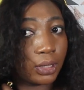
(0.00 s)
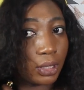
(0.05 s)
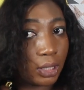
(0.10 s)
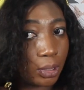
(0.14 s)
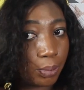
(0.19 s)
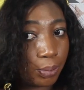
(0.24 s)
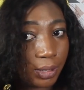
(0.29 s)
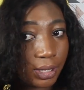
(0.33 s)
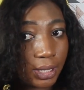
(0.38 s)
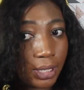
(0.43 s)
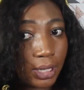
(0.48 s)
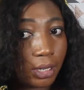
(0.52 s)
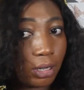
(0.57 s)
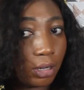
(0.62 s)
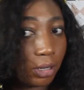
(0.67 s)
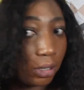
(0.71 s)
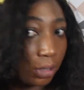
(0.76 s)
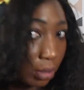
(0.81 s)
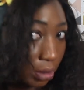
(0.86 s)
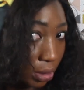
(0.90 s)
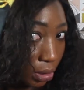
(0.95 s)
It's pretty
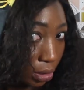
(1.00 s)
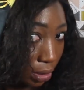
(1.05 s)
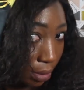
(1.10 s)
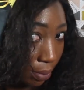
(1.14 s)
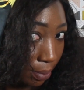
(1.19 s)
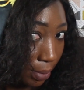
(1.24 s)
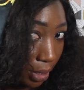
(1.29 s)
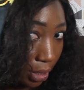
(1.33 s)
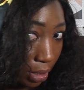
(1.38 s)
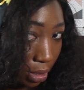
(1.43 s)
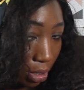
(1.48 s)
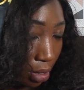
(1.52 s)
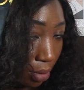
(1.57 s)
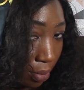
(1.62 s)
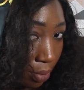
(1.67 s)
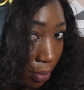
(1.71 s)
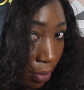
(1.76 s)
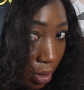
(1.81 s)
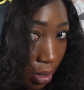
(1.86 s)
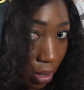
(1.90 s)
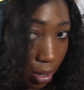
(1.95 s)
long, so it might
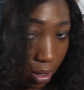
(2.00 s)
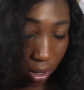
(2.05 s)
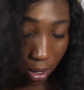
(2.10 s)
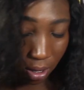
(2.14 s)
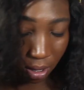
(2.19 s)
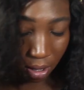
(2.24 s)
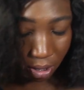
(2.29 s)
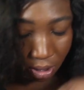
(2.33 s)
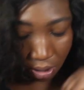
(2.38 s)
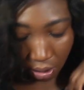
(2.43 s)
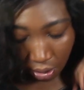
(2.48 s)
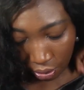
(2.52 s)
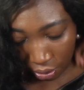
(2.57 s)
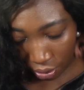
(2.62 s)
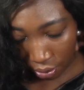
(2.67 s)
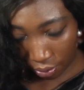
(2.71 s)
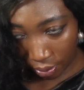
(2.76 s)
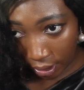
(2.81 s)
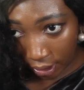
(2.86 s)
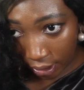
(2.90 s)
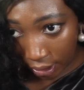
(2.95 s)
come all
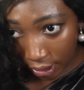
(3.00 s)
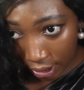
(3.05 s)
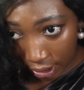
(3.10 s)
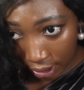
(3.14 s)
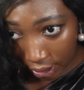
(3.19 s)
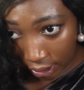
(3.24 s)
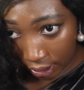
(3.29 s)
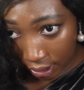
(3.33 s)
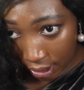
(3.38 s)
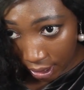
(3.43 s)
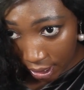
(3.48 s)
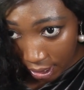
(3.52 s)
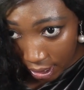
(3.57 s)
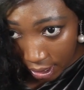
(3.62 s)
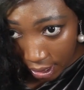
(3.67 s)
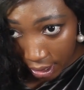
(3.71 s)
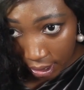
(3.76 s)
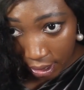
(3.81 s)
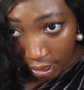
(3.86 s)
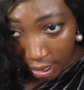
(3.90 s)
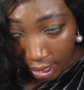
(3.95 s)
the way to this
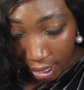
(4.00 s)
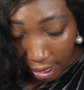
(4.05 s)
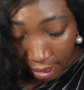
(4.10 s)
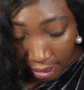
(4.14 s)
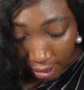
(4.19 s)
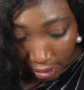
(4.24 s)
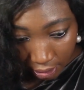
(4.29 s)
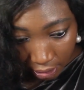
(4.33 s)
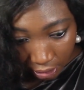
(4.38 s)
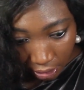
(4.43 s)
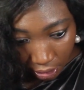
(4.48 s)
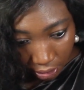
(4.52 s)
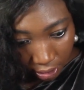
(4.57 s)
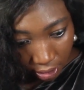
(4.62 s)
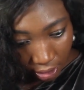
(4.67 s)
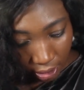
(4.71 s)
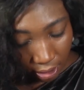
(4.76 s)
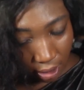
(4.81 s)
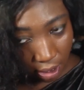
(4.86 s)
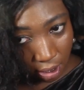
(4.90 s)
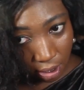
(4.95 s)
side, and then
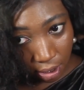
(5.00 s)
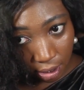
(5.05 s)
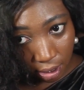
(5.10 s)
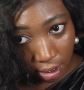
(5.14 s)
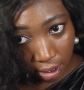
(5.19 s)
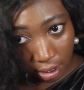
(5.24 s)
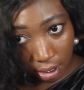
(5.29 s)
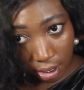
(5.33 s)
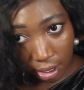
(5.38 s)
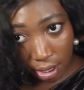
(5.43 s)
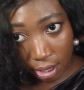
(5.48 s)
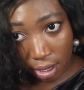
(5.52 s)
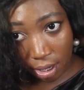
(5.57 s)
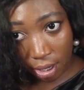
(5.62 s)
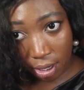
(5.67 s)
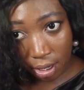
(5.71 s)
tucking it under.